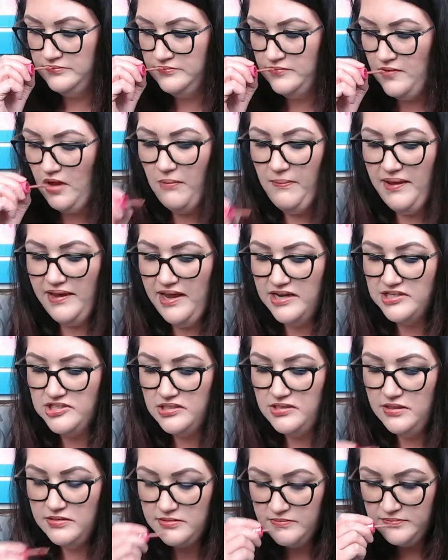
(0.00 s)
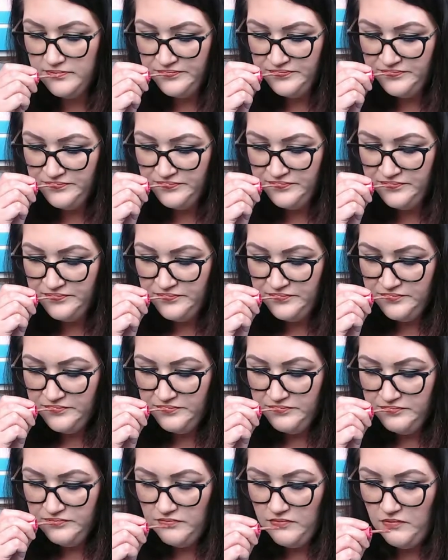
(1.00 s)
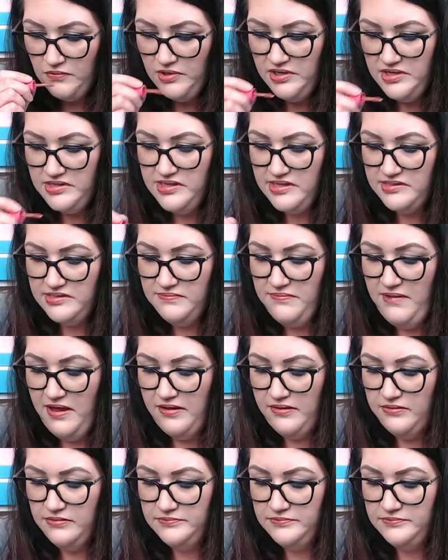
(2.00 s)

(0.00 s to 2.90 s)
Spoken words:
Oh my gosh, it does. What is that smell?